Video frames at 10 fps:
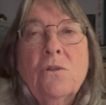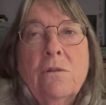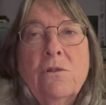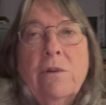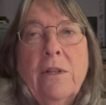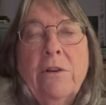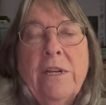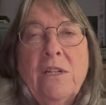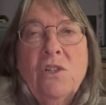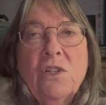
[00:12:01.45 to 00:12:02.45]
the trailer
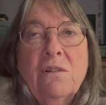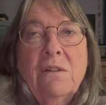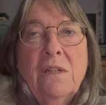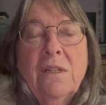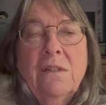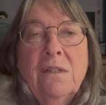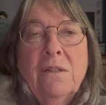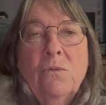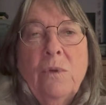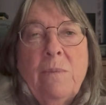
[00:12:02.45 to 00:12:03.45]
hitch
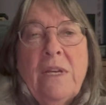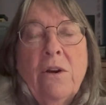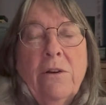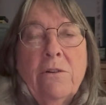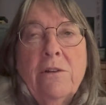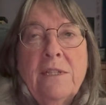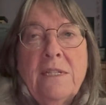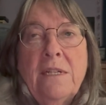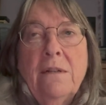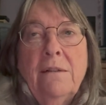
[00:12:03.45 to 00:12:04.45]
would be harder to
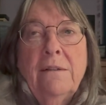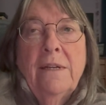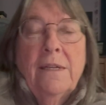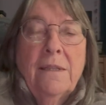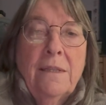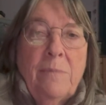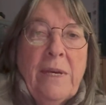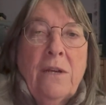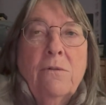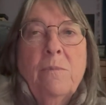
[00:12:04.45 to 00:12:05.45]
steal and the
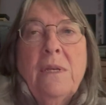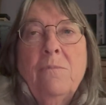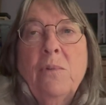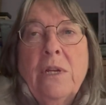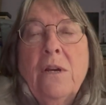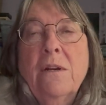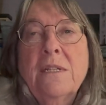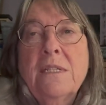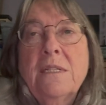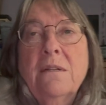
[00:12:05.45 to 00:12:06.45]
bike would be pretty hard
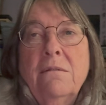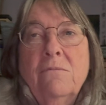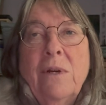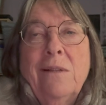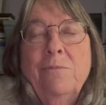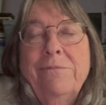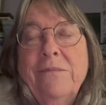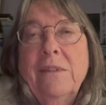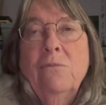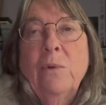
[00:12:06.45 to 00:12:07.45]
to steal. Well,
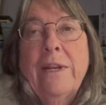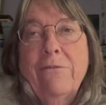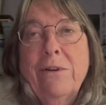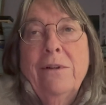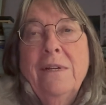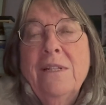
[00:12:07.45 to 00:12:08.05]
whatever.